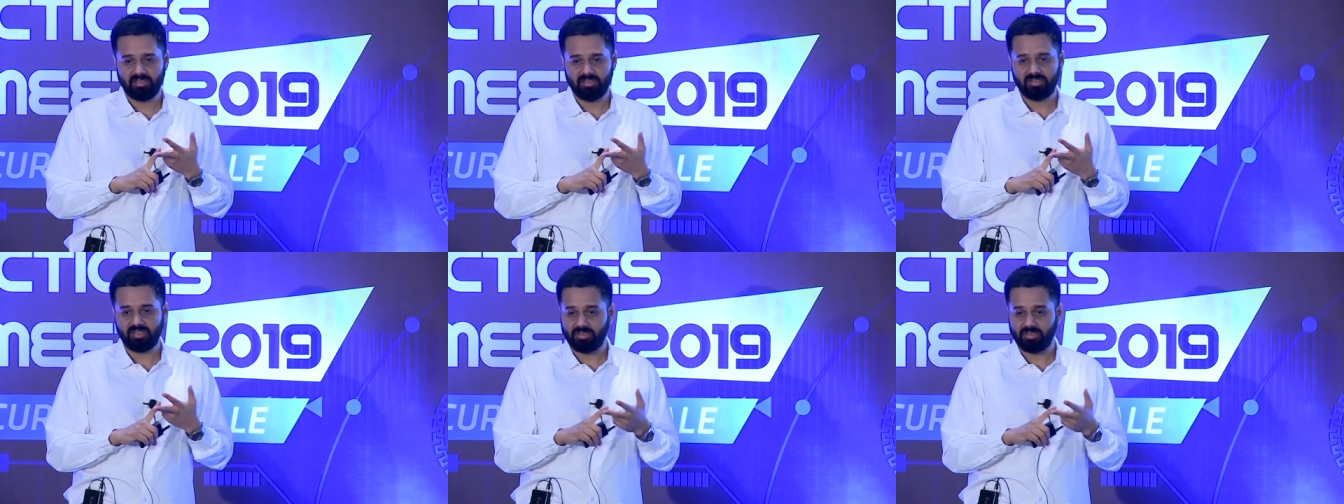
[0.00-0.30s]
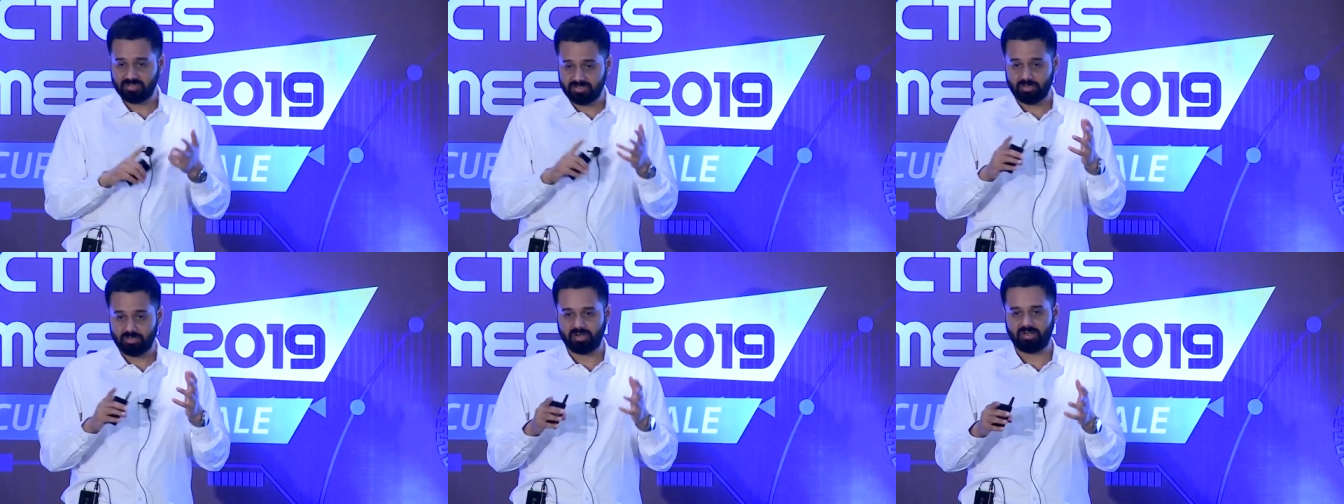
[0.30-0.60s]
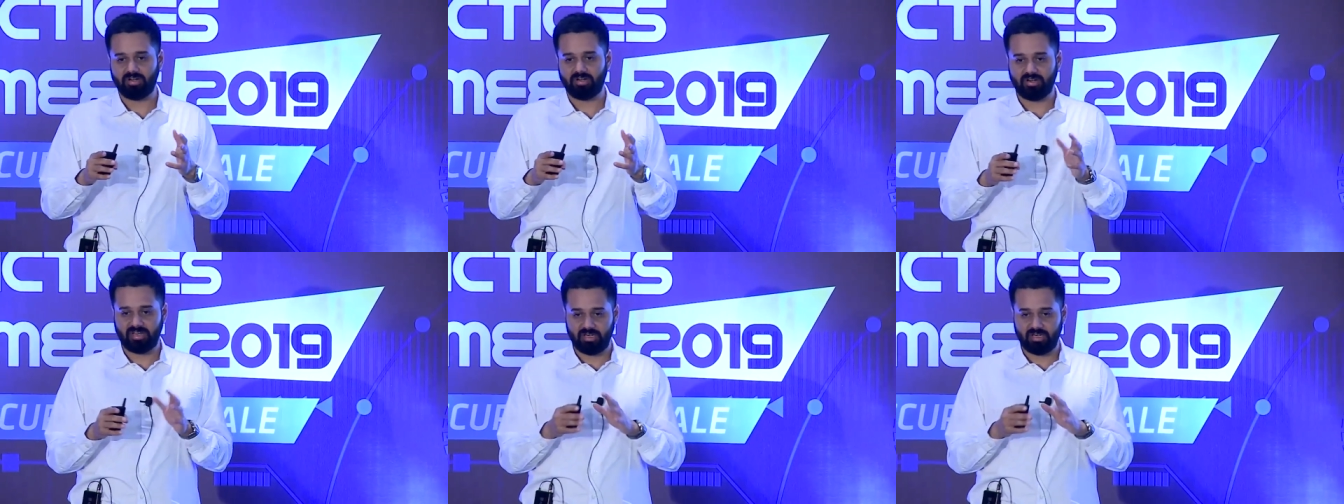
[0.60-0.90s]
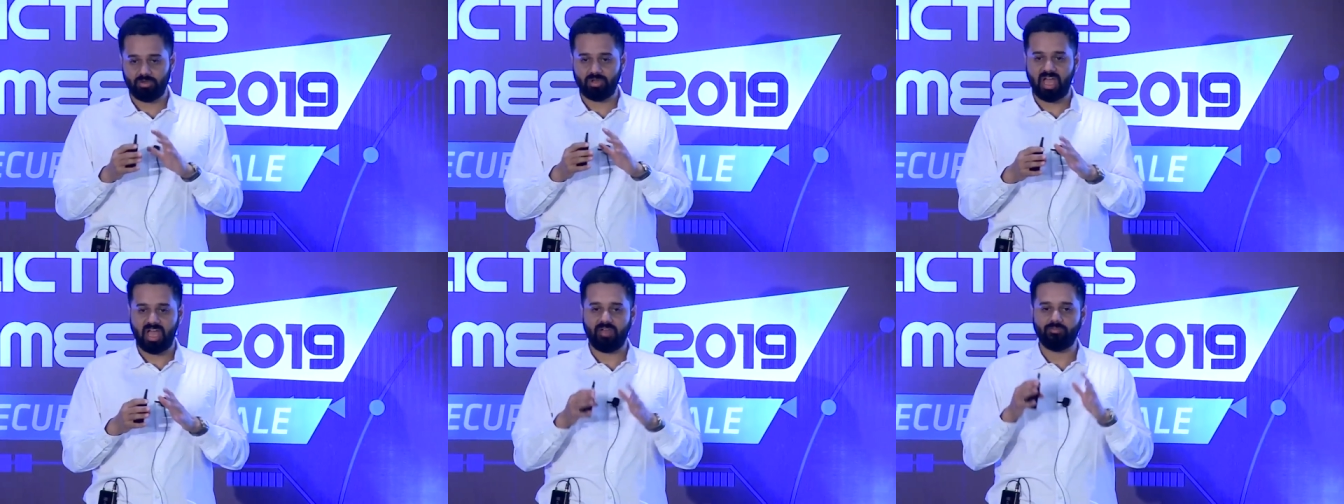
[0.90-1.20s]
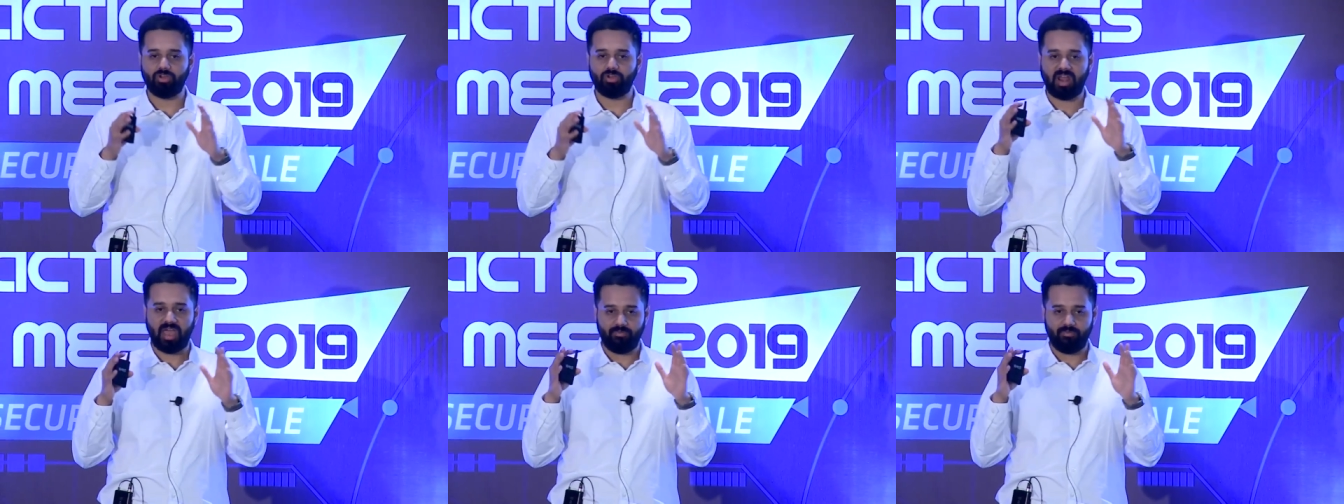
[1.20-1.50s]
then you sort it. Then you have
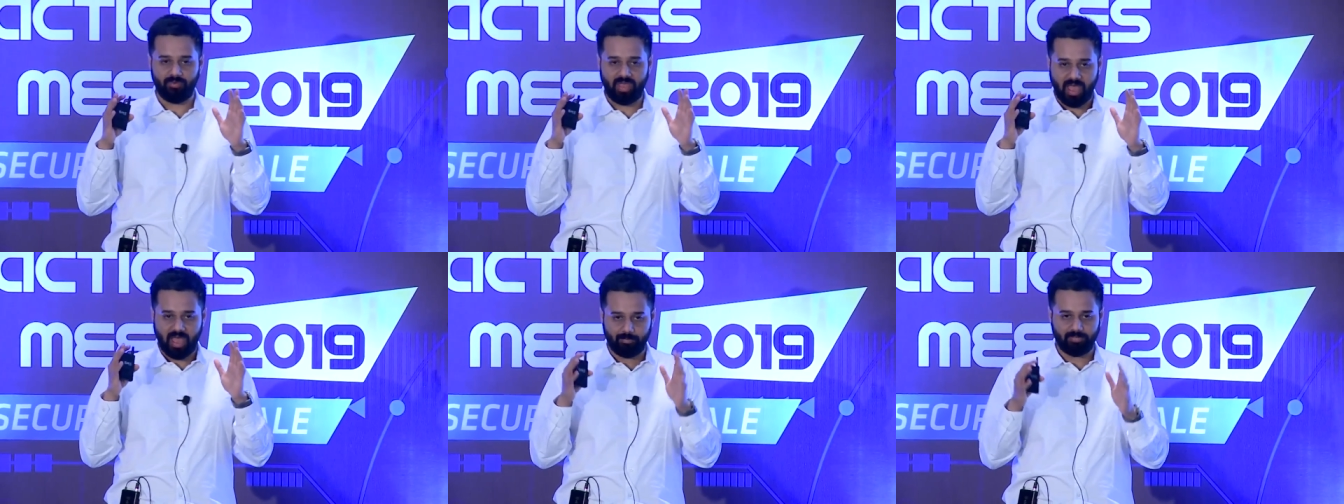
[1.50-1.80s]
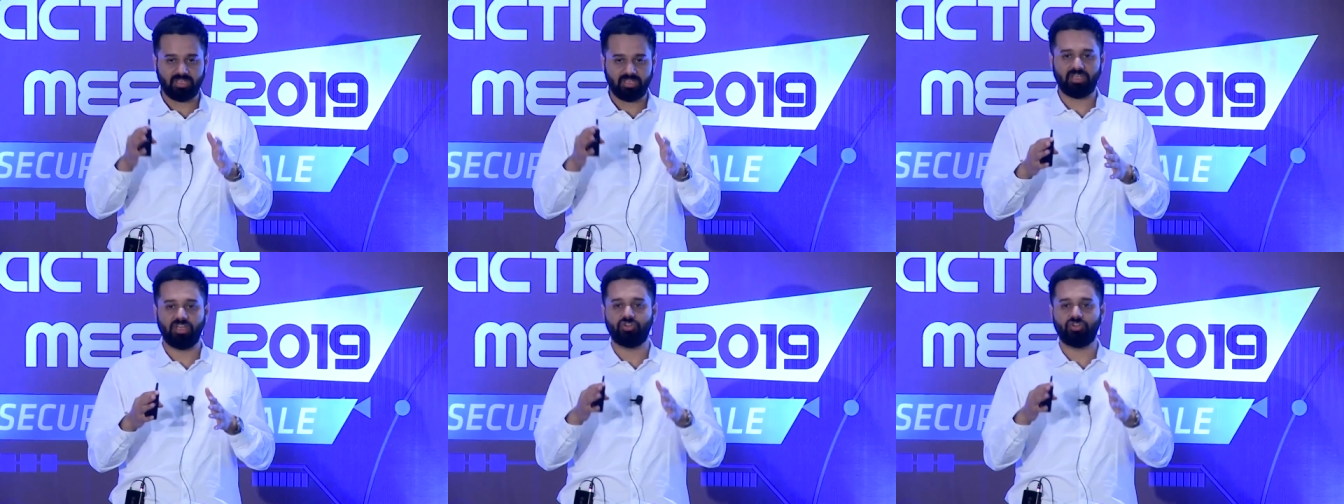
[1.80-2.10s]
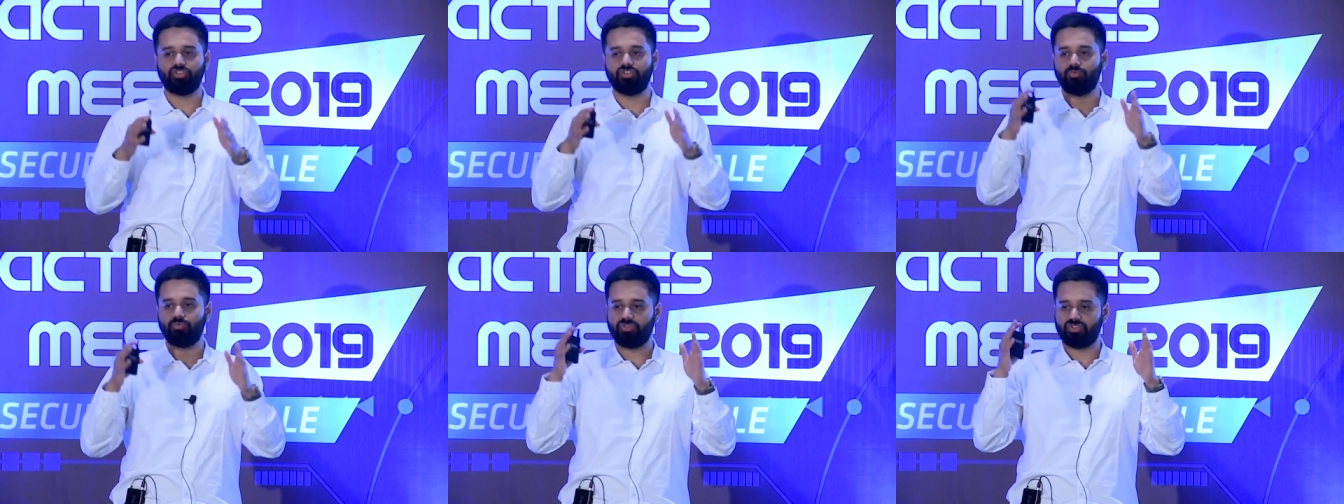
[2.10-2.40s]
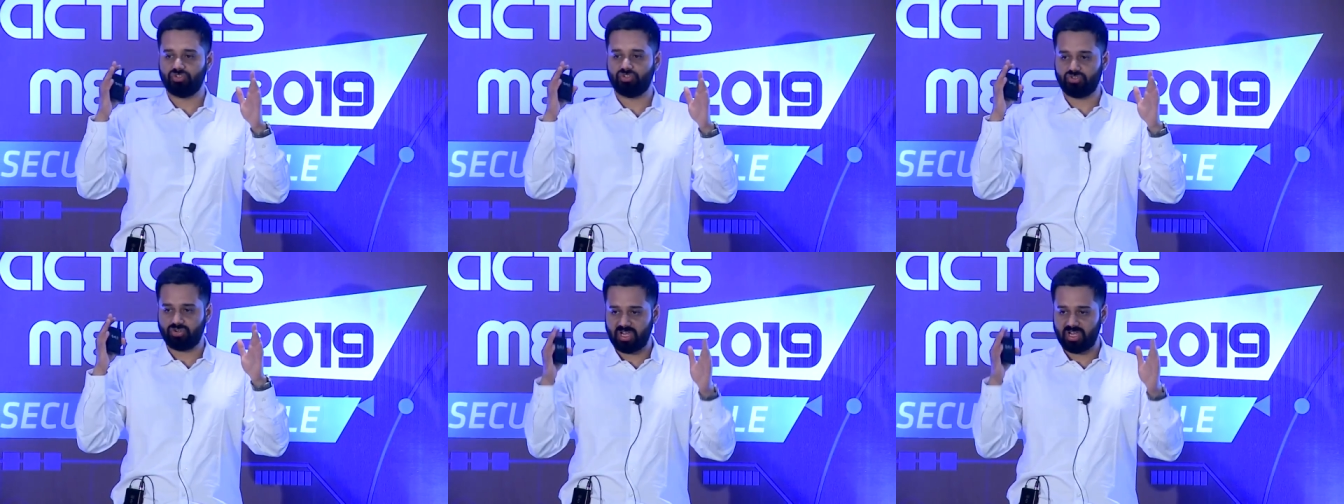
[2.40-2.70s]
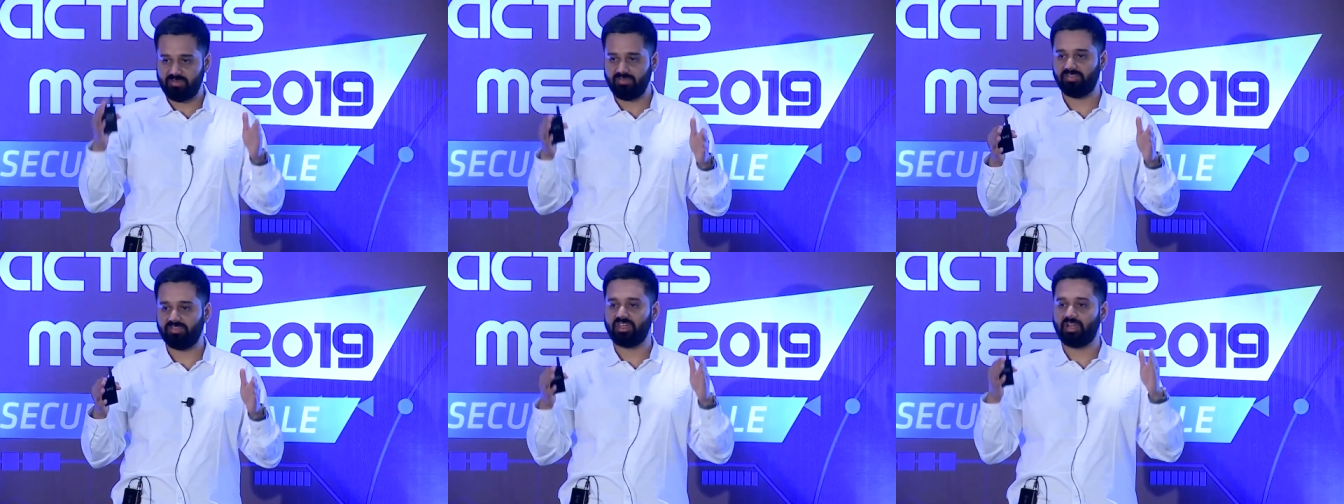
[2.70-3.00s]
your application which is
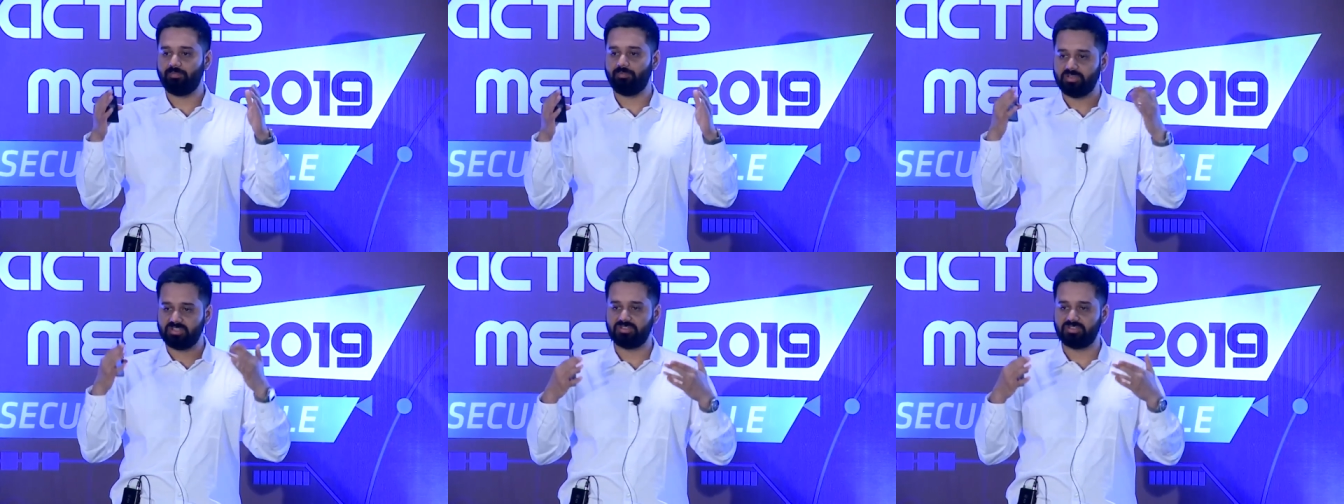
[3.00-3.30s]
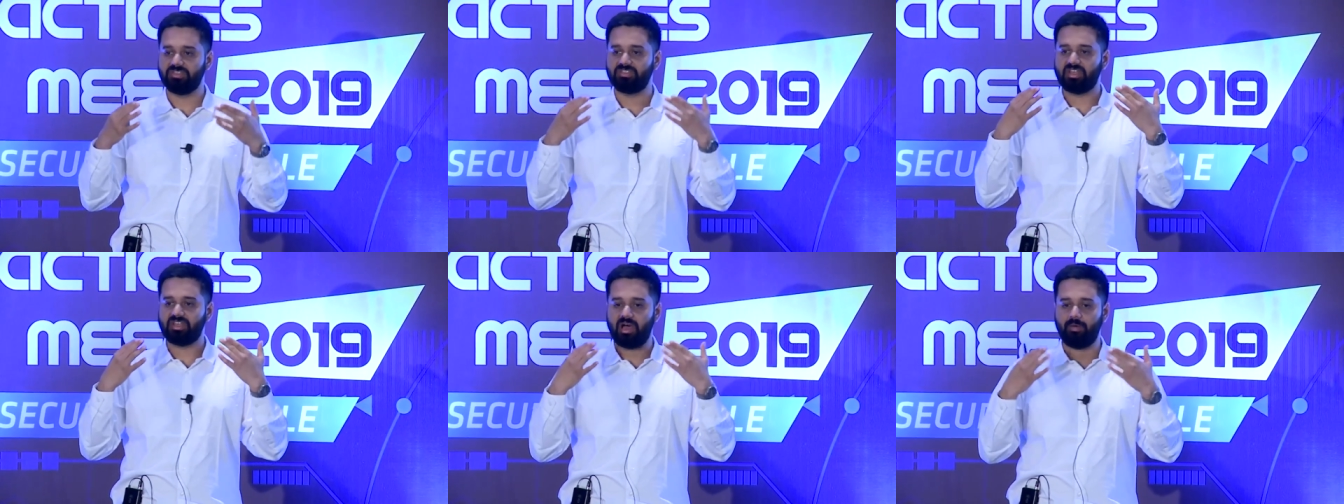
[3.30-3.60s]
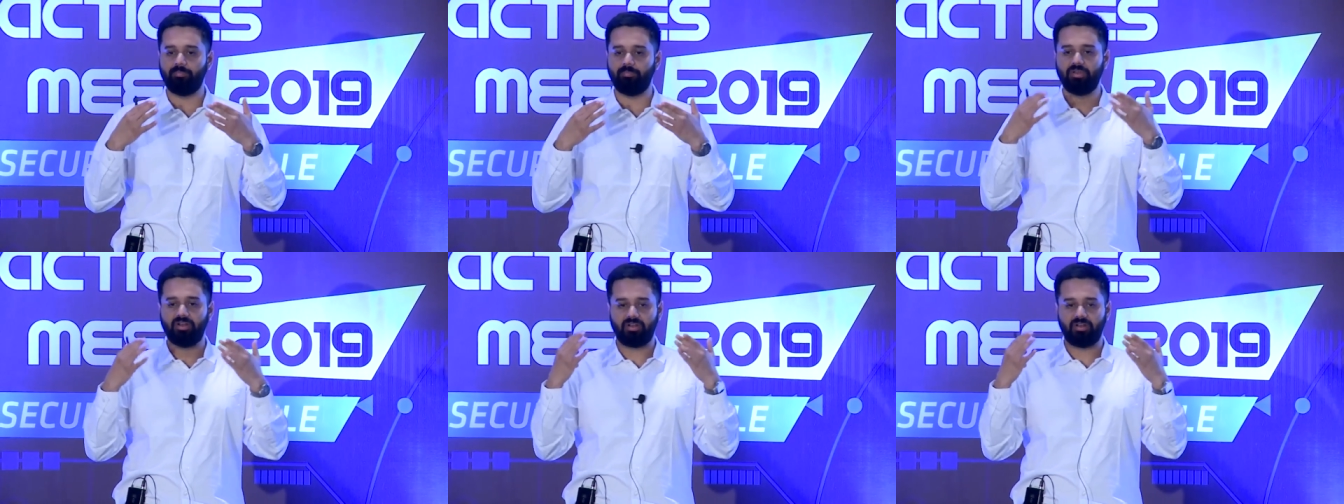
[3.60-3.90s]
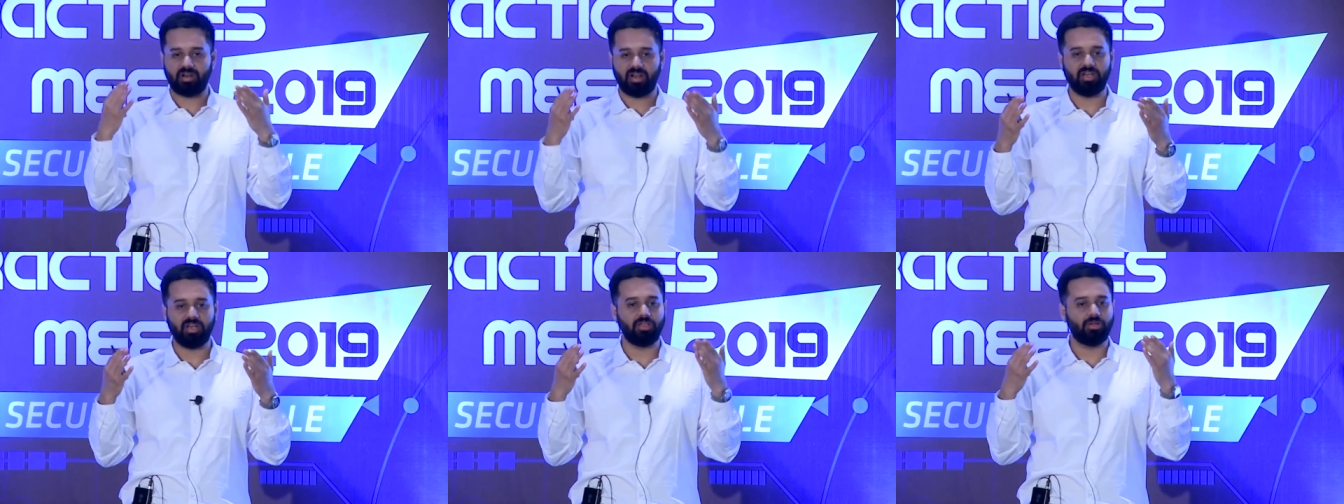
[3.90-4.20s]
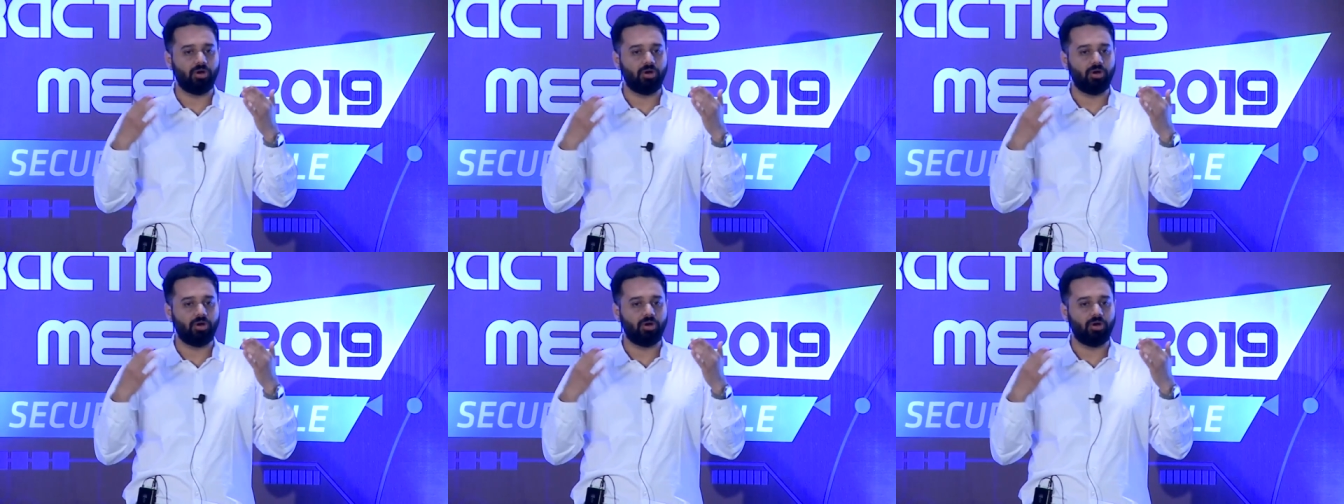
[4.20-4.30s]
driving that business up and running